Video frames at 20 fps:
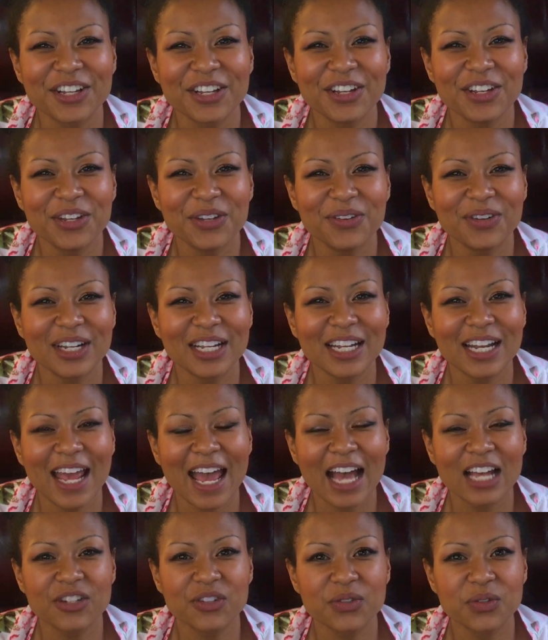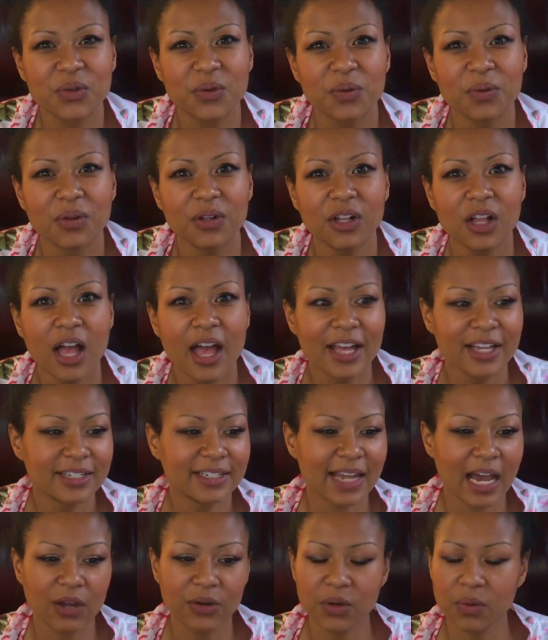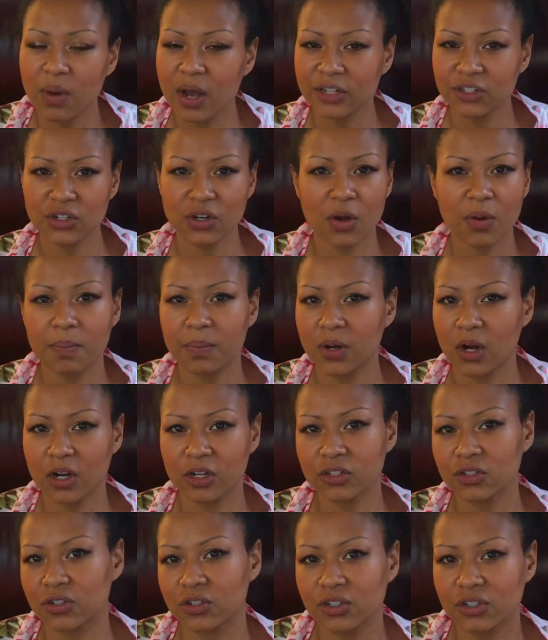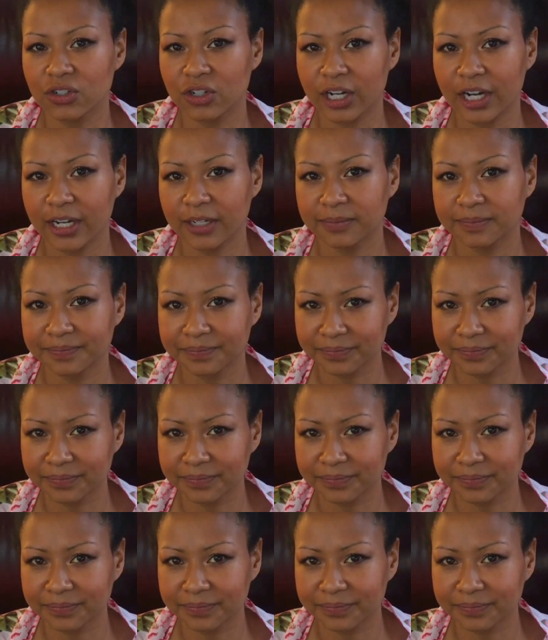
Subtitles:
unit at school down to watch an open heart surgery.